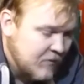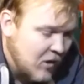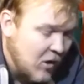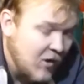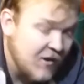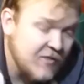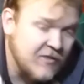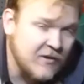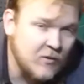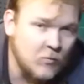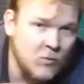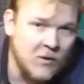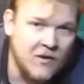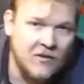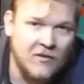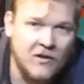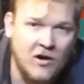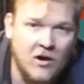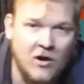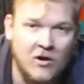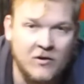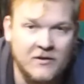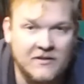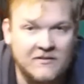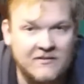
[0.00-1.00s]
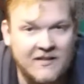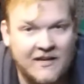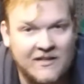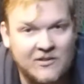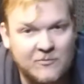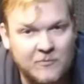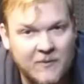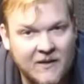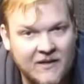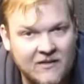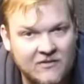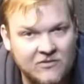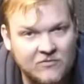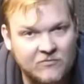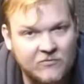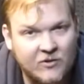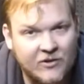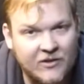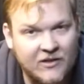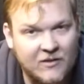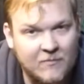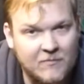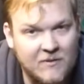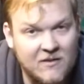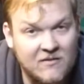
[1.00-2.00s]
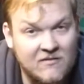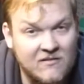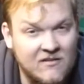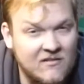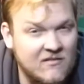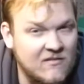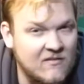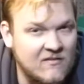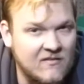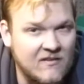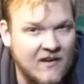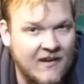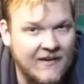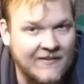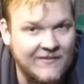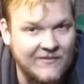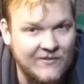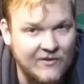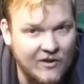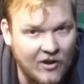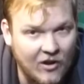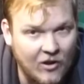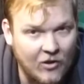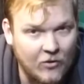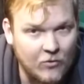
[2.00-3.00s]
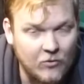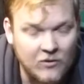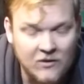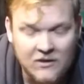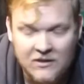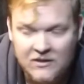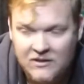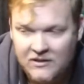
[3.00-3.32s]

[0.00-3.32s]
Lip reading: I think one of the hardest aspects of running a business is saying no.